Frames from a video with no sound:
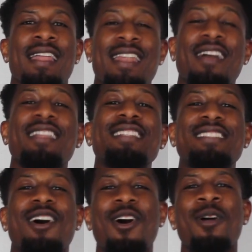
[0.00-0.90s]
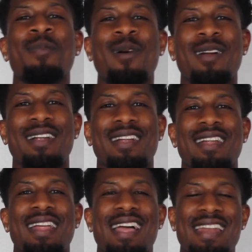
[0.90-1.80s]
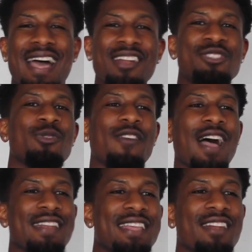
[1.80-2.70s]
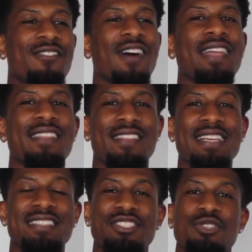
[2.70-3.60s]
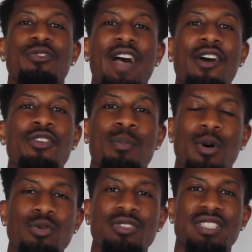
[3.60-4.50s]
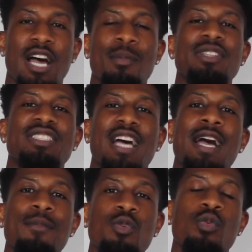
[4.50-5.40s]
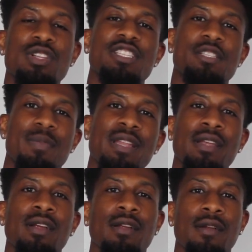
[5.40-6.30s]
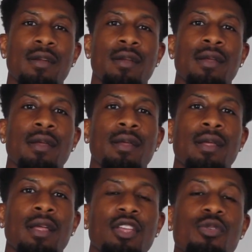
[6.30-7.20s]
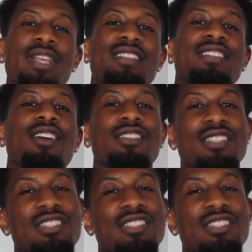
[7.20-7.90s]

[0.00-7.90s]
Now this is the hard part. Now that you have identified the things that you value most and how much time you want to spend there, you need to start to